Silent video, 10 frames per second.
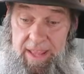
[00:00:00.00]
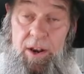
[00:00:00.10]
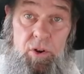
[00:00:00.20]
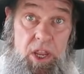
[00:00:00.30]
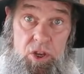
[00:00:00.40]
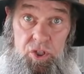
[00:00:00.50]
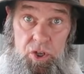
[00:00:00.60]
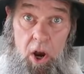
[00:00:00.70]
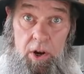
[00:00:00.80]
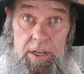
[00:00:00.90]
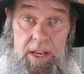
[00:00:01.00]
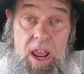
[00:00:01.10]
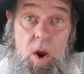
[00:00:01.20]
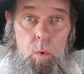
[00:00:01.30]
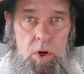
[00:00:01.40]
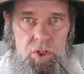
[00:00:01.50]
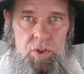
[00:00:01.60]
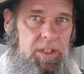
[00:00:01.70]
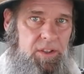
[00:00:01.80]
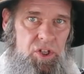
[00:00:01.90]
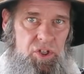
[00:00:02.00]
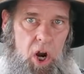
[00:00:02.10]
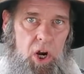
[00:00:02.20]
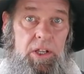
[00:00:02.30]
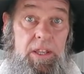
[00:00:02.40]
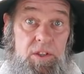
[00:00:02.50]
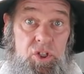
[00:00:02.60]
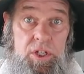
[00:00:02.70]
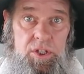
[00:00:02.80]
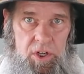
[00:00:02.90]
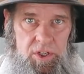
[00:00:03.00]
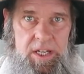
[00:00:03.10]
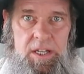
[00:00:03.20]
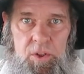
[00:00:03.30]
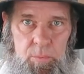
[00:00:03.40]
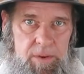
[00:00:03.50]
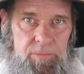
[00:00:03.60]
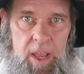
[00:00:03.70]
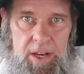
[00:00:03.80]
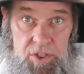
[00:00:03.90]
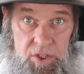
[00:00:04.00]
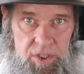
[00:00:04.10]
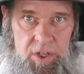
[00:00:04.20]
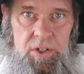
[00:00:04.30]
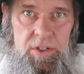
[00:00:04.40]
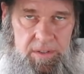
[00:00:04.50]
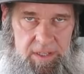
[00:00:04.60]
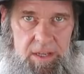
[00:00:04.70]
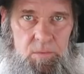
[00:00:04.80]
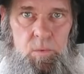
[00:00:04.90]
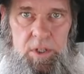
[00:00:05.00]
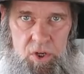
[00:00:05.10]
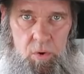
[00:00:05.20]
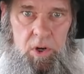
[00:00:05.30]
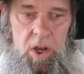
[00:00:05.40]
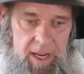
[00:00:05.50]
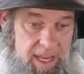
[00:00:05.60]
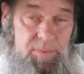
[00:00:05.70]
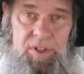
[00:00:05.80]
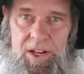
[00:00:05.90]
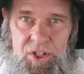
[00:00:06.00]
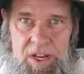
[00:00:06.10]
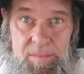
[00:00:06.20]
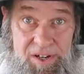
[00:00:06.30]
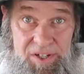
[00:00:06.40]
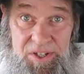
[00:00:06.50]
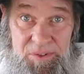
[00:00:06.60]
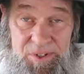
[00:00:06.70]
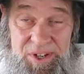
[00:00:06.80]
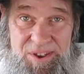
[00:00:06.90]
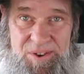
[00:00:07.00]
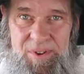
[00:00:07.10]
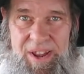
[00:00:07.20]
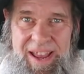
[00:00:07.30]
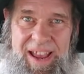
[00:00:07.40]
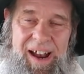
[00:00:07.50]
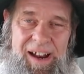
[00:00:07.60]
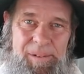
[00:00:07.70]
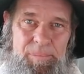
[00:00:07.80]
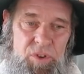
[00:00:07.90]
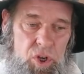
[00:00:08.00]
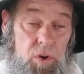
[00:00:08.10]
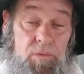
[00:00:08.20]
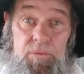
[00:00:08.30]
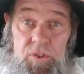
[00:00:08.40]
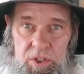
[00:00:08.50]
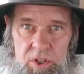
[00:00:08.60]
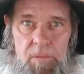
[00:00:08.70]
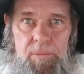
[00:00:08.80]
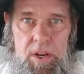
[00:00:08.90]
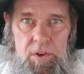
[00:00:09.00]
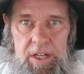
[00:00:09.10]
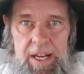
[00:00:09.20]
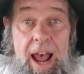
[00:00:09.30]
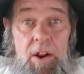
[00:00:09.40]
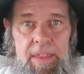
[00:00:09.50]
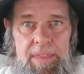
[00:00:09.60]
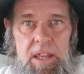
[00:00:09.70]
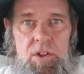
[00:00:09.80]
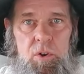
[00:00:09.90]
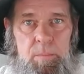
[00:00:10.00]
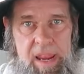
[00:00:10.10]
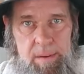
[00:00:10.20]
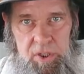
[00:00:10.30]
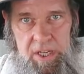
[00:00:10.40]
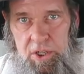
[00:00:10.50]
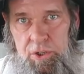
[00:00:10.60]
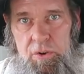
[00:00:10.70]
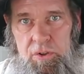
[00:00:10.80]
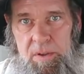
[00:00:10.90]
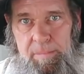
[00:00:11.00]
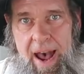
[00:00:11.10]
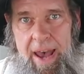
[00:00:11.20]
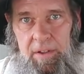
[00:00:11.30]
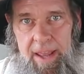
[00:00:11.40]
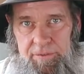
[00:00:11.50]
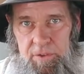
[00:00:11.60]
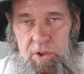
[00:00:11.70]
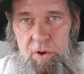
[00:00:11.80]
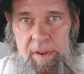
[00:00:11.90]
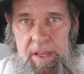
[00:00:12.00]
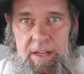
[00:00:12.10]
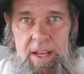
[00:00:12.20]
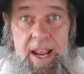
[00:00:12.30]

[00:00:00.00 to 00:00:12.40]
That'll get you started. Once you get this started and then she starts getting the reflex and she starts getting what's going on, I keep saying she because this one's a you, um, you'll start figuring it out, and then you'll be able to introduce the bottle after a little bit.